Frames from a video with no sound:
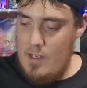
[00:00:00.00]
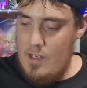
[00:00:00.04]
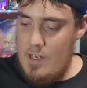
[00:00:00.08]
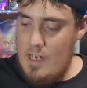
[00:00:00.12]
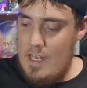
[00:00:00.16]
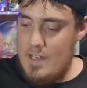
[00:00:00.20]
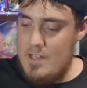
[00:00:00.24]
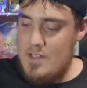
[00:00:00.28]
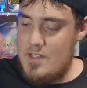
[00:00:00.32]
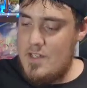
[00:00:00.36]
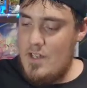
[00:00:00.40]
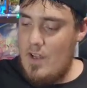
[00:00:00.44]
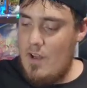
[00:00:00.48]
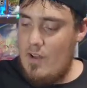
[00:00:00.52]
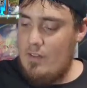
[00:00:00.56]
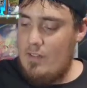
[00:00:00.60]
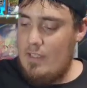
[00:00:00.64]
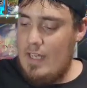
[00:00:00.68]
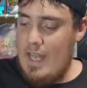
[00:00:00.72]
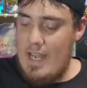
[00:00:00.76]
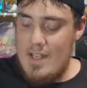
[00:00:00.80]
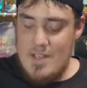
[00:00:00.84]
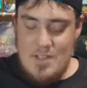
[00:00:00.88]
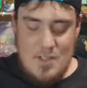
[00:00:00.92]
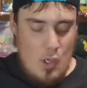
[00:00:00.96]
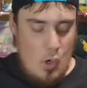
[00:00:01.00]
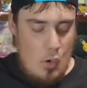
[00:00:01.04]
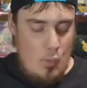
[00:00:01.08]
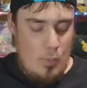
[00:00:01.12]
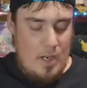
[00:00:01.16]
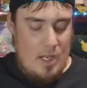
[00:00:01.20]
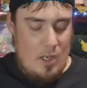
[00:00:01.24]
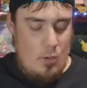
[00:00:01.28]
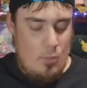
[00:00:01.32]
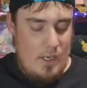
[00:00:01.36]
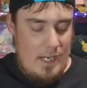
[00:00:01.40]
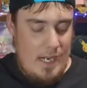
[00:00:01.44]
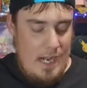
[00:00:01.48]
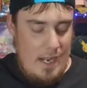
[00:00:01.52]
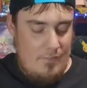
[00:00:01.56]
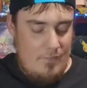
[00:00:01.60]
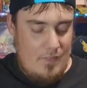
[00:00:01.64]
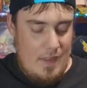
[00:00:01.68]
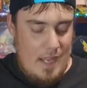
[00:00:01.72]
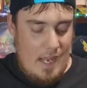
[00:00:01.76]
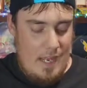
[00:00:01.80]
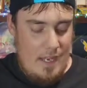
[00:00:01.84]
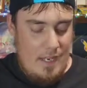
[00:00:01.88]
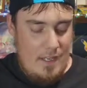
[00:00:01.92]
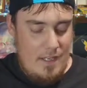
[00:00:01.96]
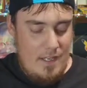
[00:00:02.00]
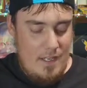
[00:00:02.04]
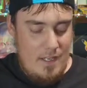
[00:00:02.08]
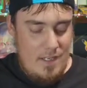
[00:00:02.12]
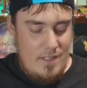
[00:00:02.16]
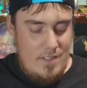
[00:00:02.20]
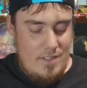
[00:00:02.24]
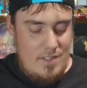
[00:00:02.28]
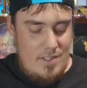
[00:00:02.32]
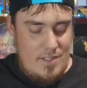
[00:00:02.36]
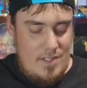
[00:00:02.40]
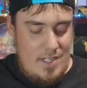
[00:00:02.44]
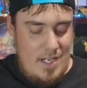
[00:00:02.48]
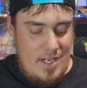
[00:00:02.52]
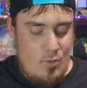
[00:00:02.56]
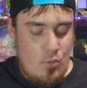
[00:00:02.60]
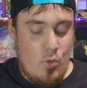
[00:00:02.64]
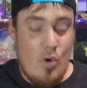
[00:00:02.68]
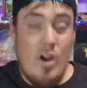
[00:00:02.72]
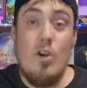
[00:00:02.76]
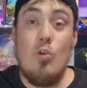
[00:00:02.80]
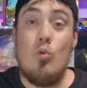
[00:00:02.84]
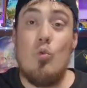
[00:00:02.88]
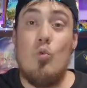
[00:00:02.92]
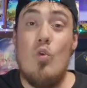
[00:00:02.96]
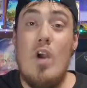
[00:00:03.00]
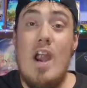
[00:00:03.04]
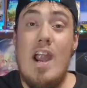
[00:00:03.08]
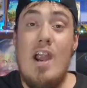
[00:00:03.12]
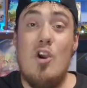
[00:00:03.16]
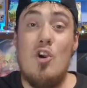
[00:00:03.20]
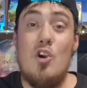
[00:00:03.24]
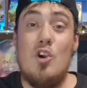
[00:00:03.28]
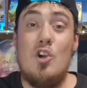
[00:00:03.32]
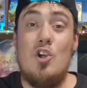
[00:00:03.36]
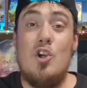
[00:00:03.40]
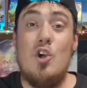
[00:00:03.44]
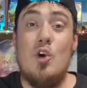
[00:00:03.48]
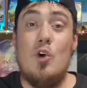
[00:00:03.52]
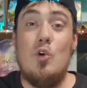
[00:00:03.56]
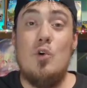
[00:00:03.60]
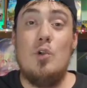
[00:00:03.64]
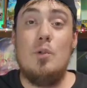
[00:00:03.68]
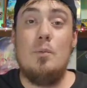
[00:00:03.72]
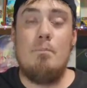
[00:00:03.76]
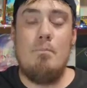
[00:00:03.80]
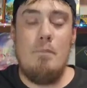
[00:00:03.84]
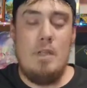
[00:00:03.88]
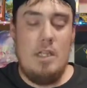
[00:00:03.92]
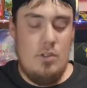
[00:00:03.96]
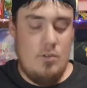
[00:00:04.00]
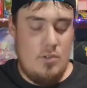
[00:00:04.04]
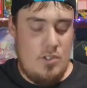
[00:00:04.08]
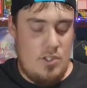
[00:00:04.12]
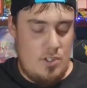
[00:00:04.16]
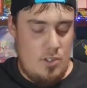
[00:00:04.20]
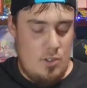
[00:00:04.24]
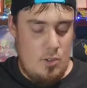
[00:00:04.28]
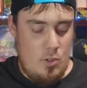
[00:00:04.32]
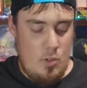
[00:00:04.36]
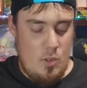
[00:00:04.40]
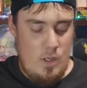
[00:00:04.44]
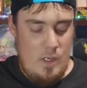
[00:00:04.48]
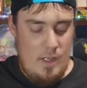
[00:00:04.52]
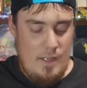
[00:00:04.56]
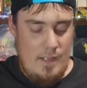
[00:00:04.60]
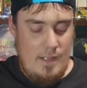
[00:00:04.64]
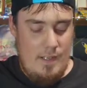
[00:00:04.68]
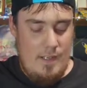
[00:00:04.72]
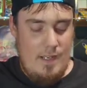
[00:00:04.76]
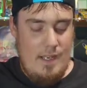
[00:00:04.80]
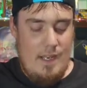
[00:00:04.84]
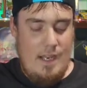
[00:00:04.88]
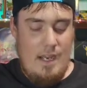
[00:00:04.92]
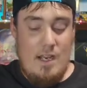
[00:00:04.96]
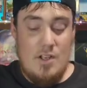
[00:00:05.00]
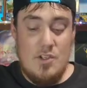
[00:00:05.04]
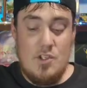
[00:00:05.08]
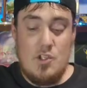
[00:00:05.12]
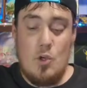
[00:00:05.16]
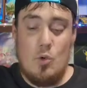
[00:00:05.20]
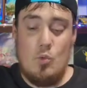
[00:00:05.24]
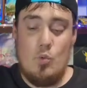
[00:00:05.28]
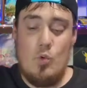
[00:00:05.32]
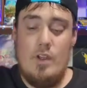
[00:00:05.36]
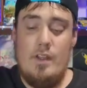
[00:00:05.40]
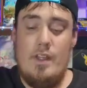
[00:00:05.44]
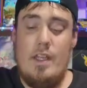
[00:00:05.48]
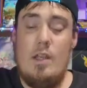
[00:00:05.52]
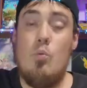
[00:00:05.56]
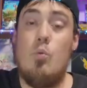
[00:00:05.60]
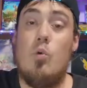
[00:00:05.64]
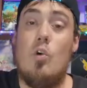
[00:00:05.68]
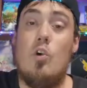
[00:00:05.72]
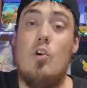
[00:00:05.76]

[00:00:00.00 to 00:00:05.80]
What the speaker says: You guys saw last opening we got that secret rare gold Mewtwo, so really